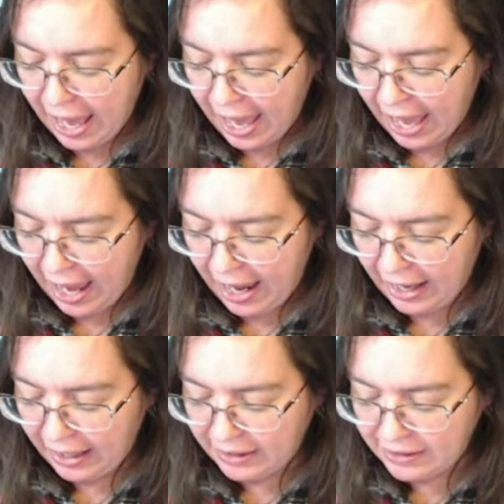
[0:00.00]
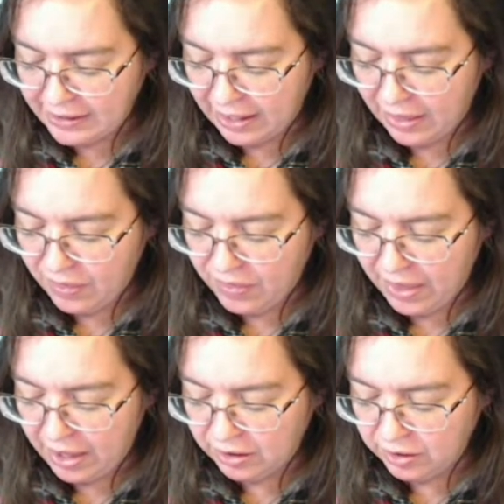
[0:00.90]
and they
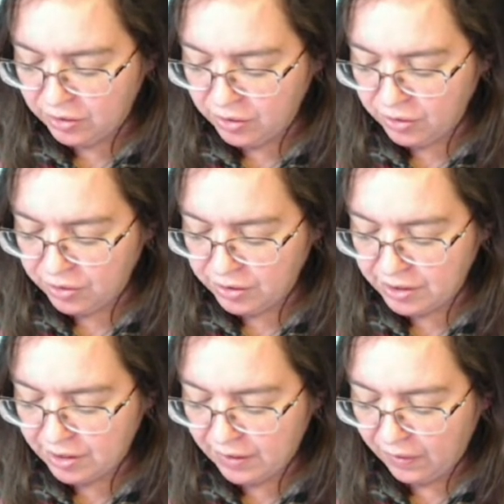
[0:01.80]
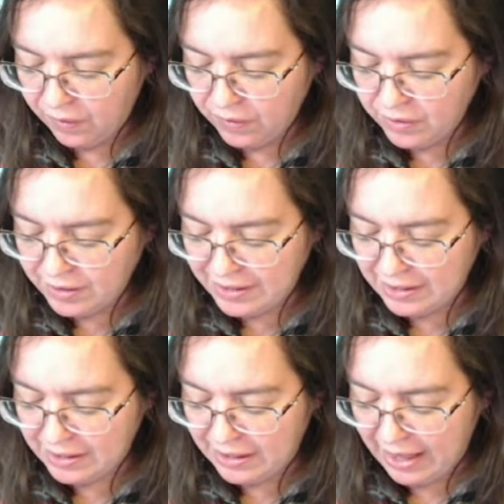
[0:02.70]
learned
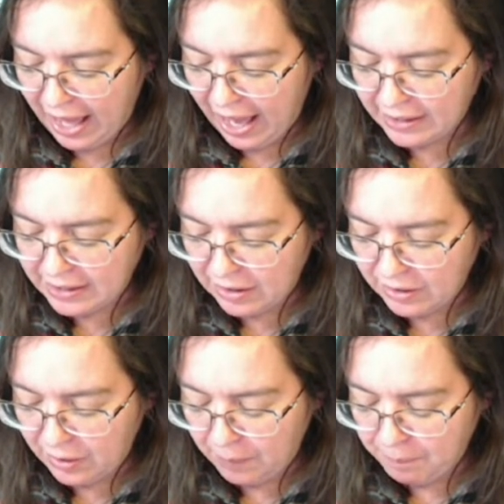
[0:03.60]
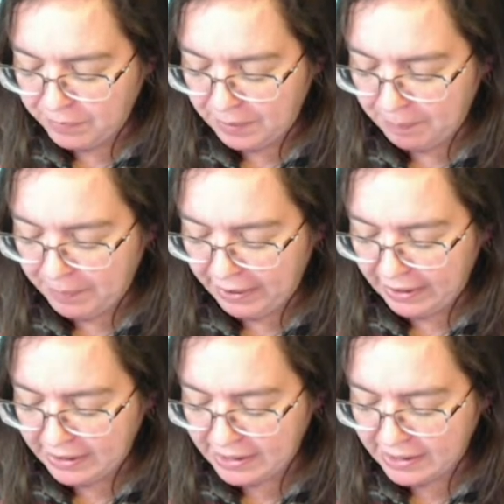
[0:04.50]
that the
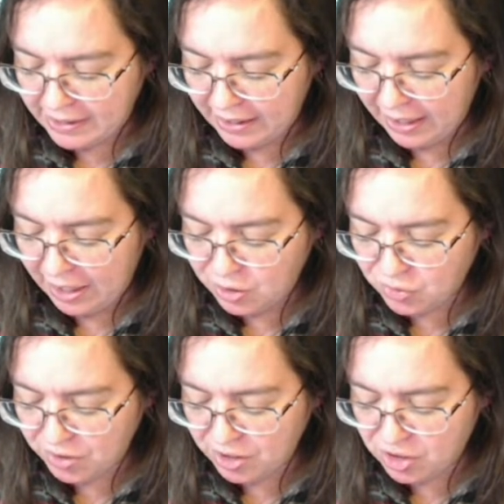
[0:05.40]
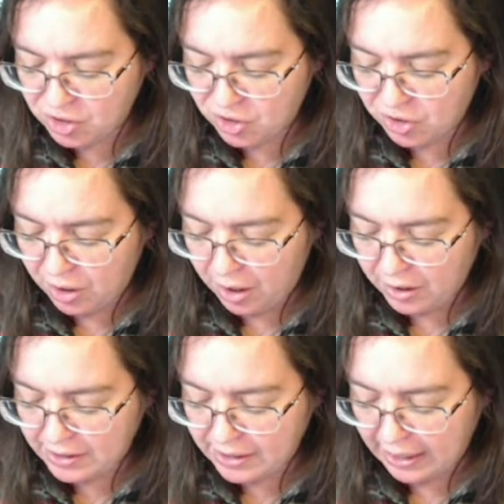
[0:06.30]
biggest hindrance to their
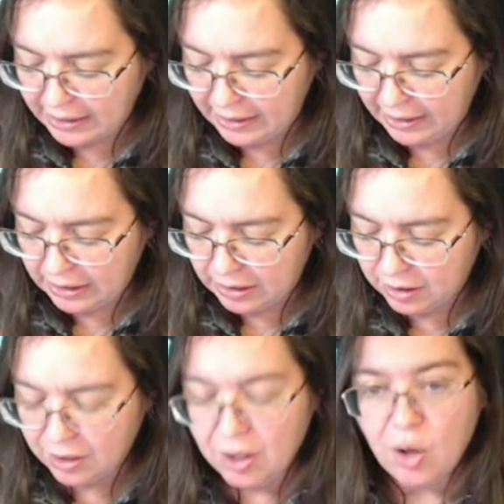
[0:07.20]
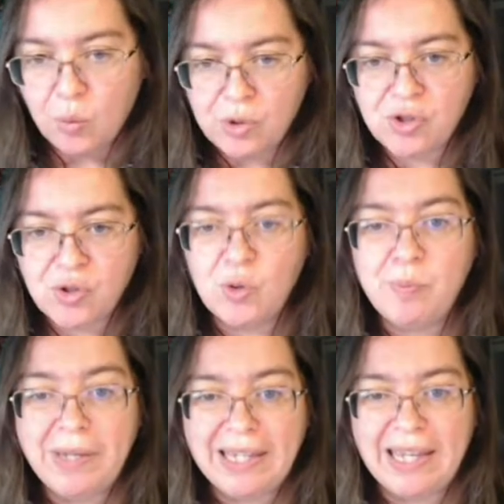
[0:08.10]
technique was
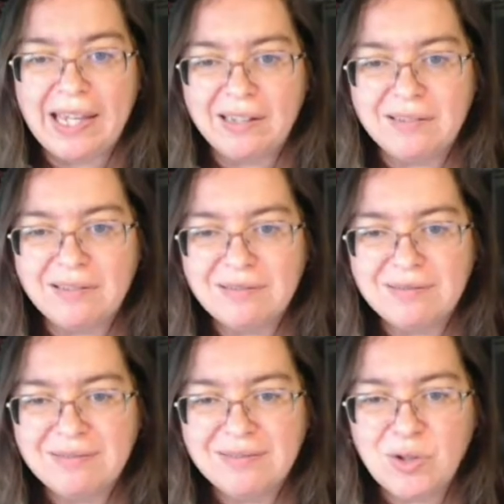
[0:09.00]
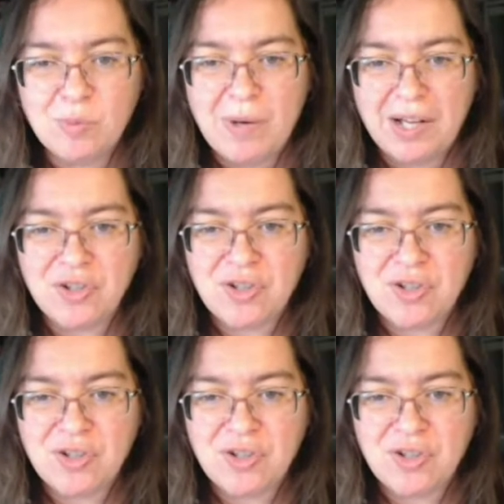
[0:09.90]
zooming in too much.